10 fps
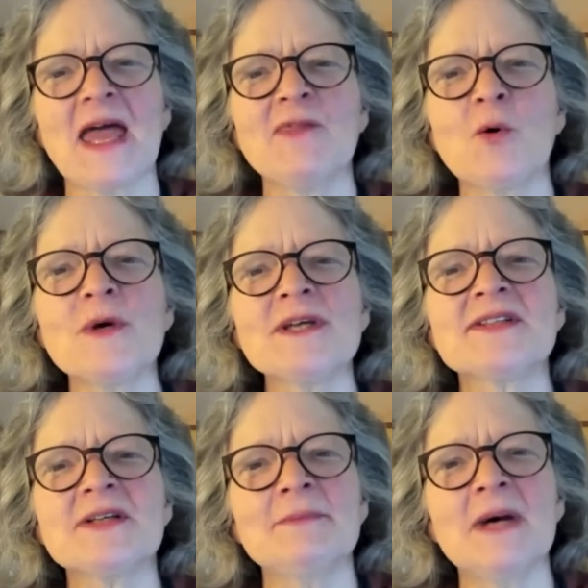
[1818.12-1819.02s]
and the
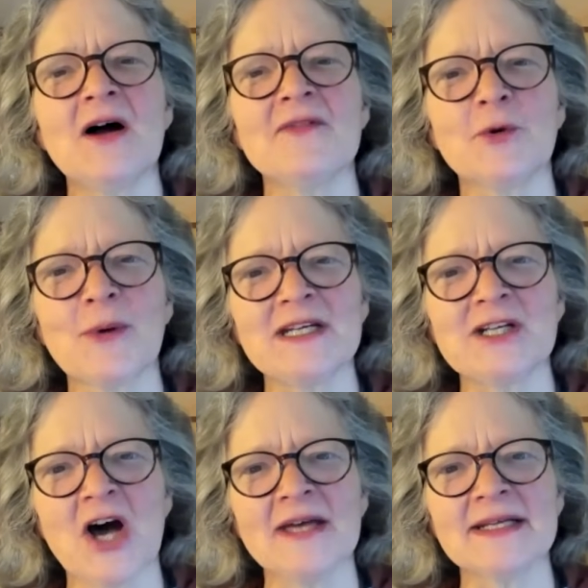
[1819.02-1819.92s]
wisdom of the
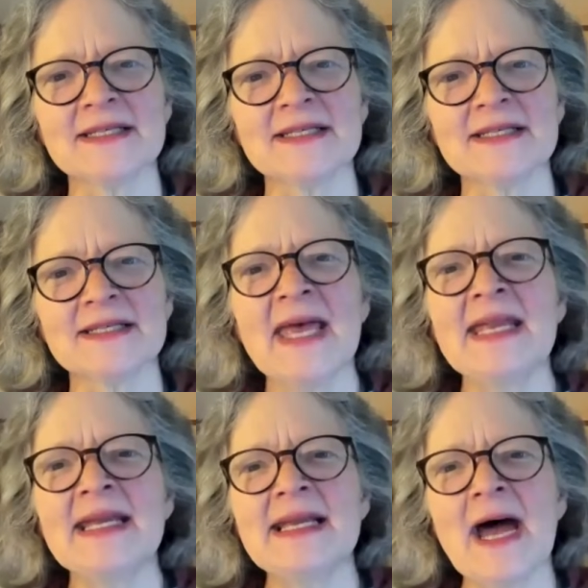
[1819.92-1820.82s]
great goddess
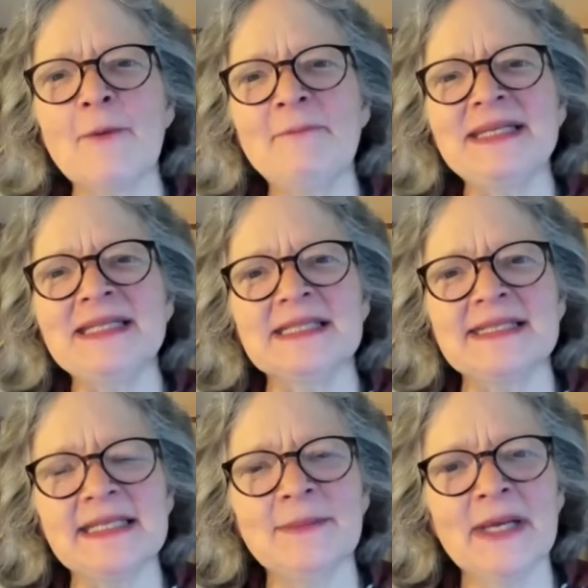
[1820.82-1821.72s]
now being
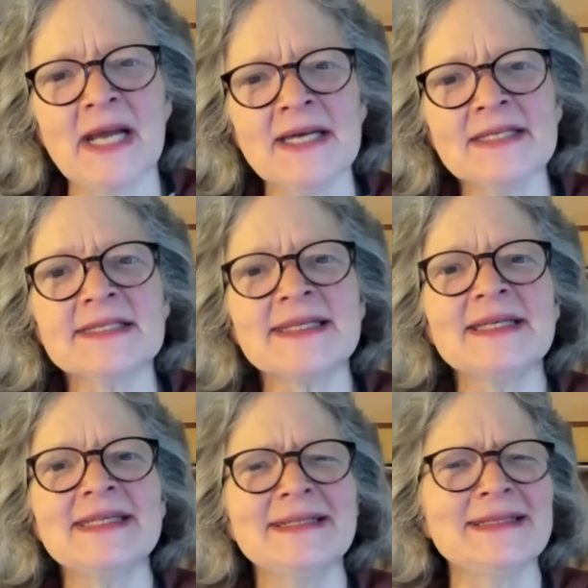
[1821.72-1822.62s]
demonized,
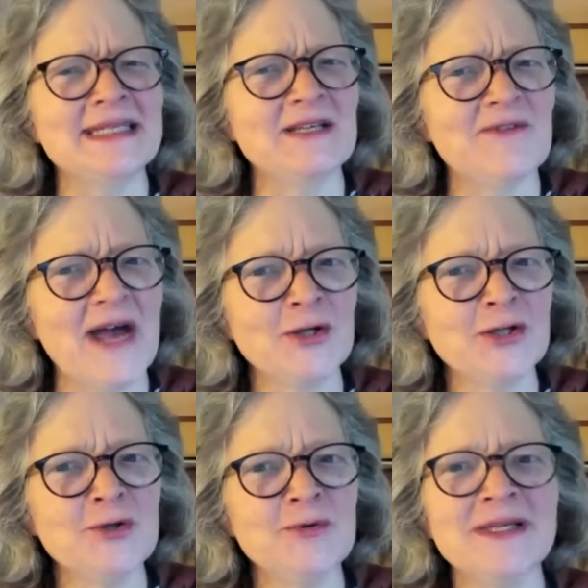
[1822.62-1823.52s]

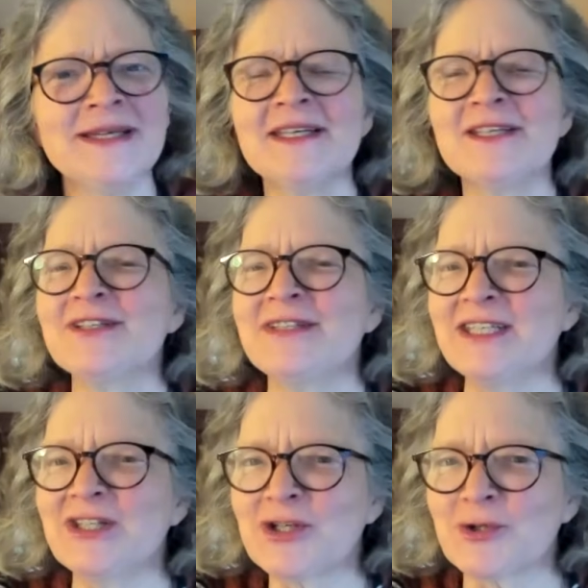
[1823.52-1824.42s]
devalued,
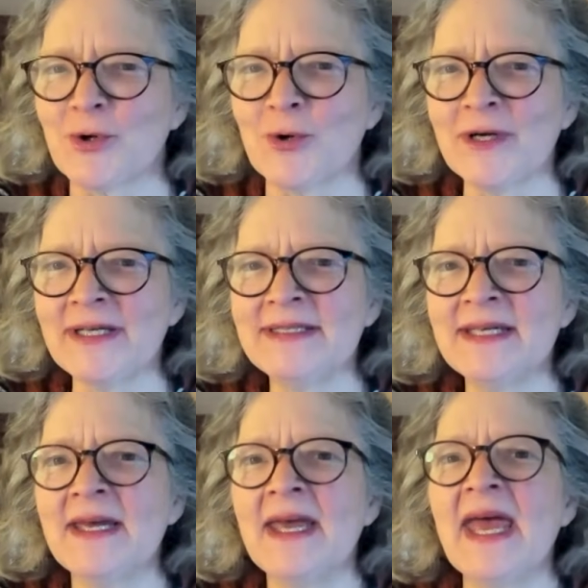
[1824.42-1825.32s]
destroyed,
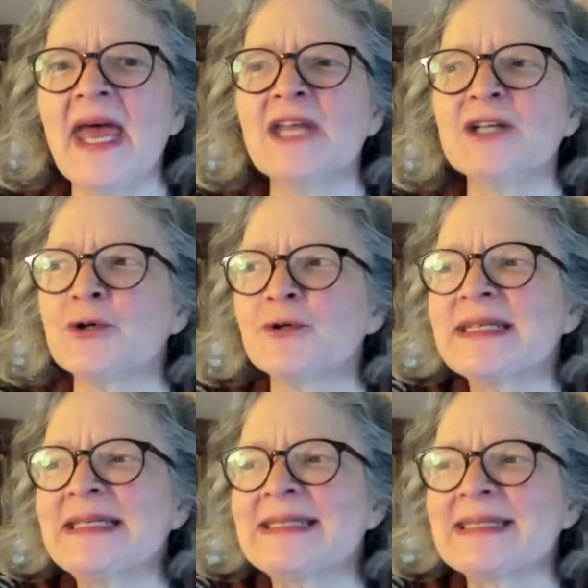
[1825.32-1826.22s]
and
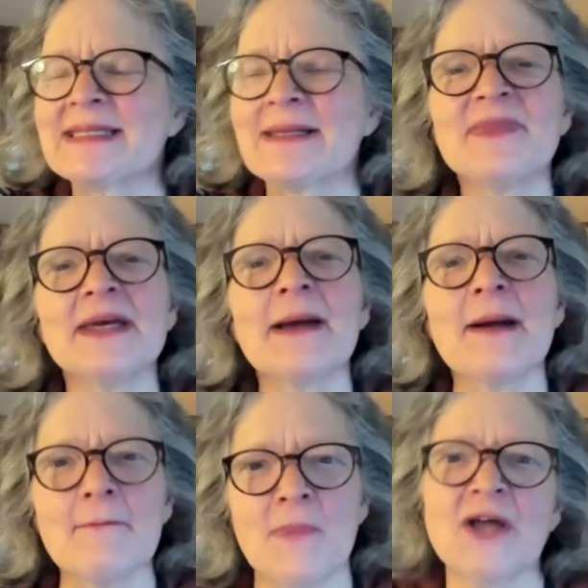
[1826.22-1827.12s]
turned into something
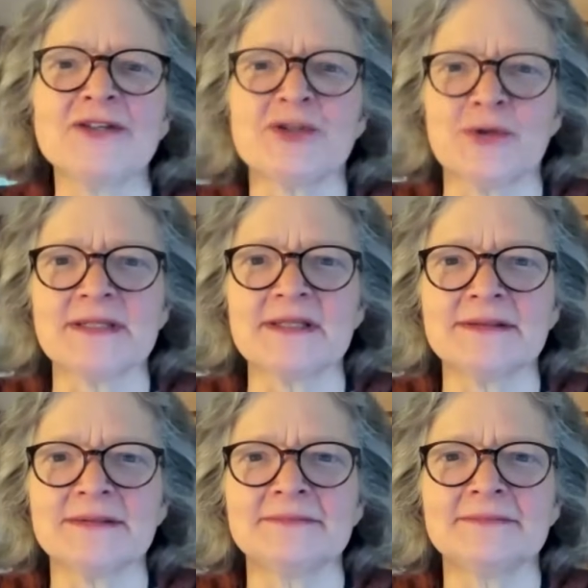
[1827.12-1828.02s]
monstrous.